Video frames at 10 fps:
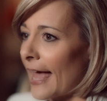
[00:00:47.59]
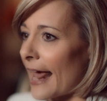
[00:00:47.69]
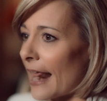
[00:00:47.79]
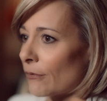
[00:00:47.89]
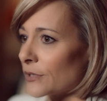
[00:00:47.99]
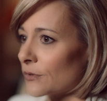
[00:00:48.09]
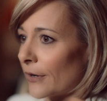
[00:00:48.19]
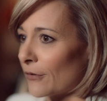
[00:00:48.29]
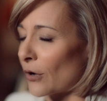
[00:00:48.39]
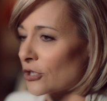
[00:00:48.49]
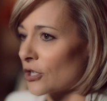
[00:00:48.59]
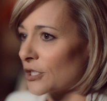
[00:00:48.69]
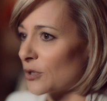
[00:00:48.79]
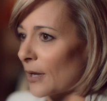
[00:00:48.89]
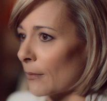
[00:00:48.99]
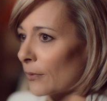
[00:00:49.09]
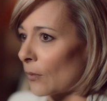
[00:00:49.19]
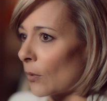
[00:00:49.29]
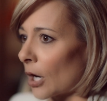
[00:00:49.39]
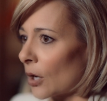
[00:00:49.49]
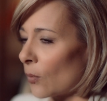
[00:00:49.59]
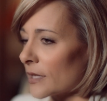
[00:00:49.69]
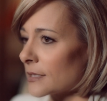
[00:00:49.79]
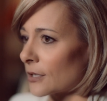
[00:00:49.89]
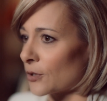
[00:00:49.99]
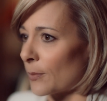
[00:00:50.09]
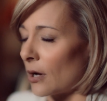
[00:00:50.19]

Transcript: And I was very fortunate to be able to work with Dr.